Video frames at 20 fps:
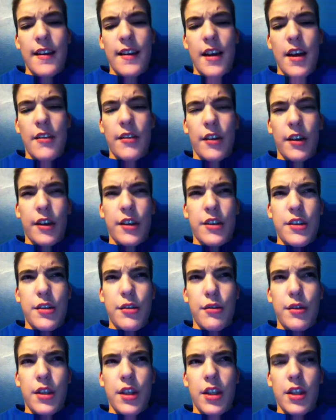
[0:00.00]
I have like
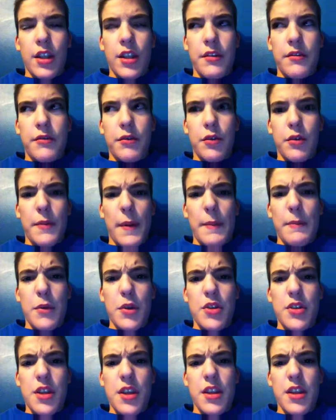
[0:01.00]
two of the Elite Four
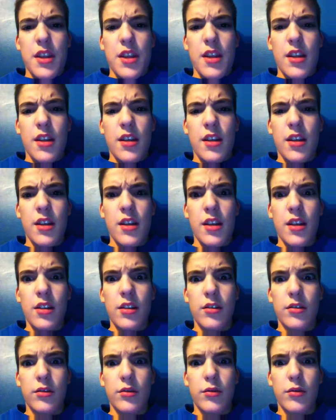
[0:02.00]
members, I think. I
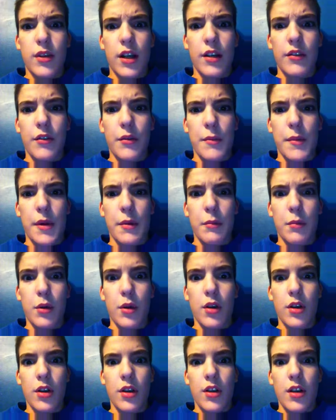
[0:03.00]
don't quite
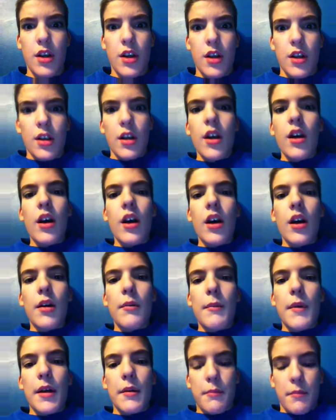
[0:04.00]
remember.
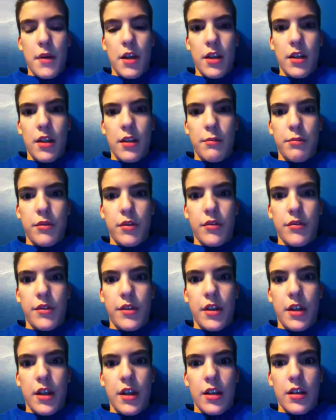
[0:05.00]
Um, I might
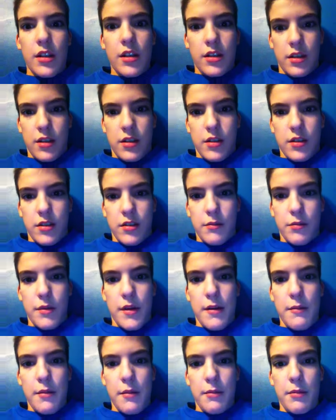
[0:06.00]
upload that, like,
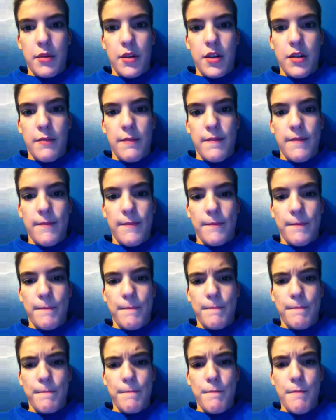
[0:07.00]
probably
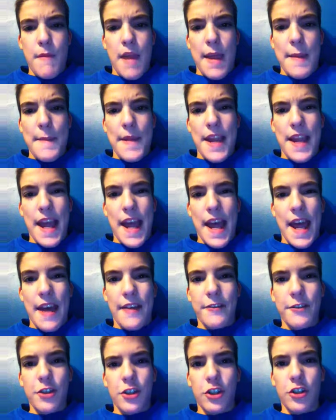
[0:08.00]
maybe
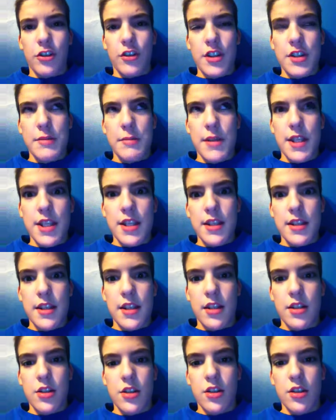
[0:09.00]
after Christmas,
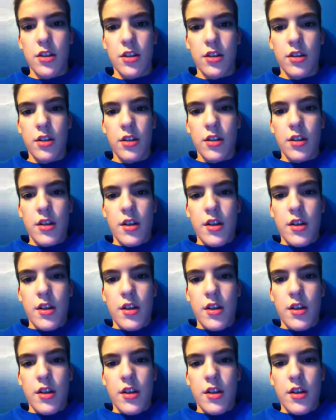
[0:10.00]
not sure.